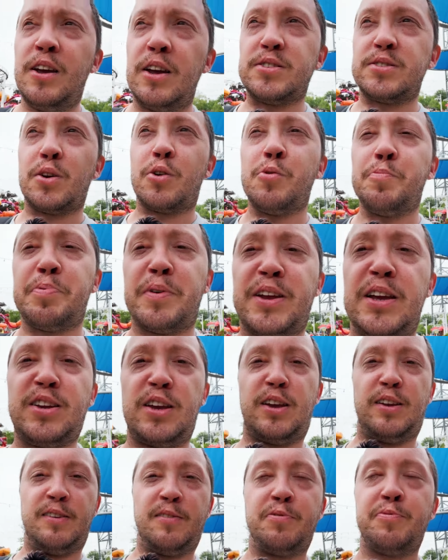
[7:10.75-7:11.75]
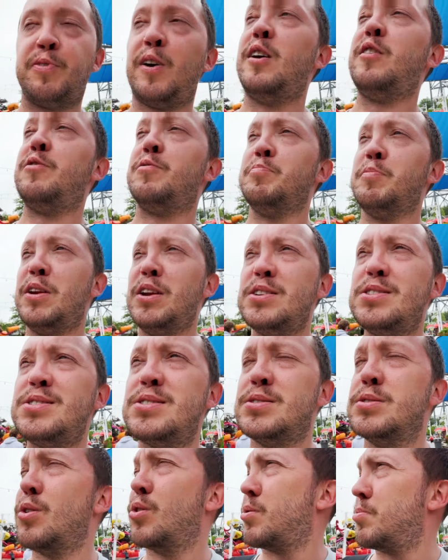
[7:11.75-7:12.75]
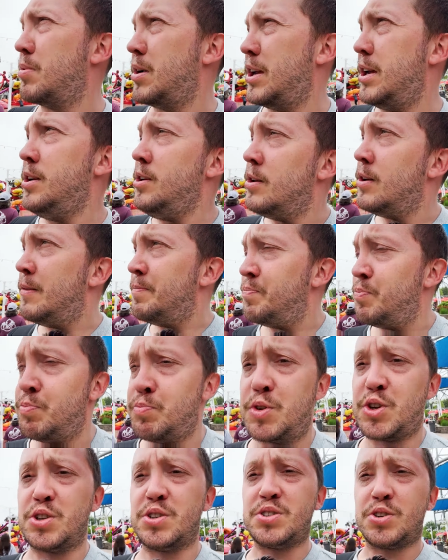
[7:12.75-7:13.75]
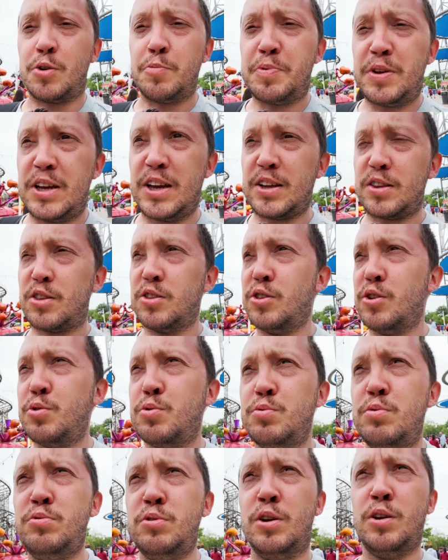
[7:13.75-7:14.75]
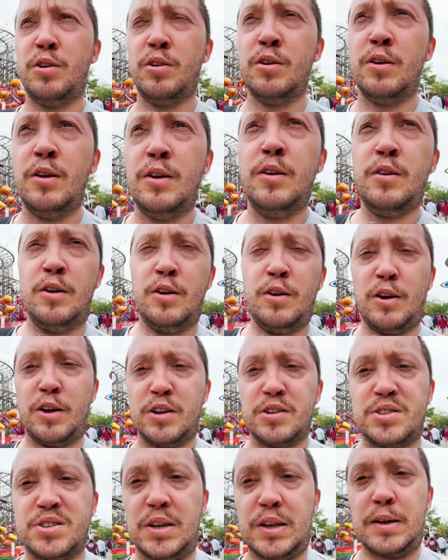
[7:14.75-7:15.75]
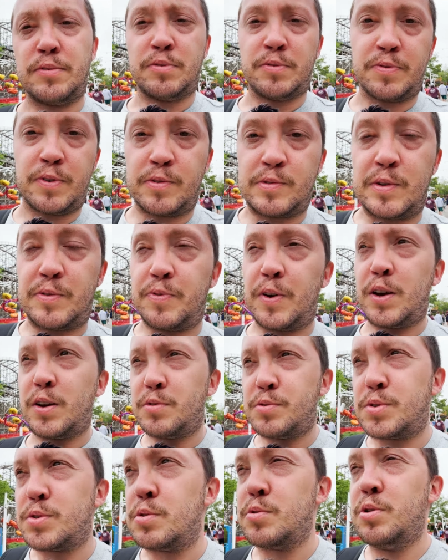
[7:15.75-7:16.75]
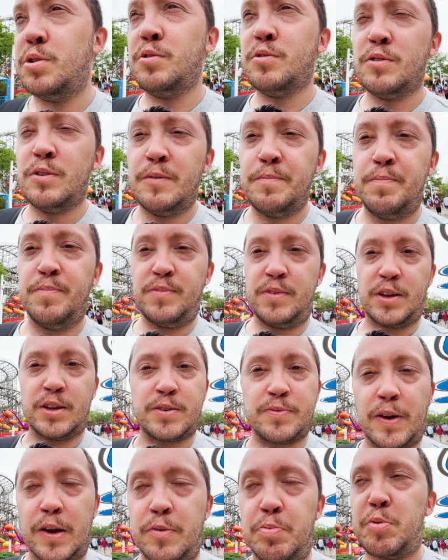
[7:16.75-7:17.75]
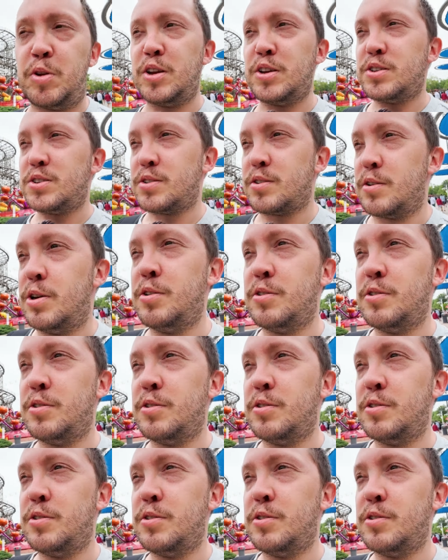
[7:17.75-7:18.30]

It's opening in 5 minutes normally, because it's opening at noon, and it's 11:55, so that's 5 minutes.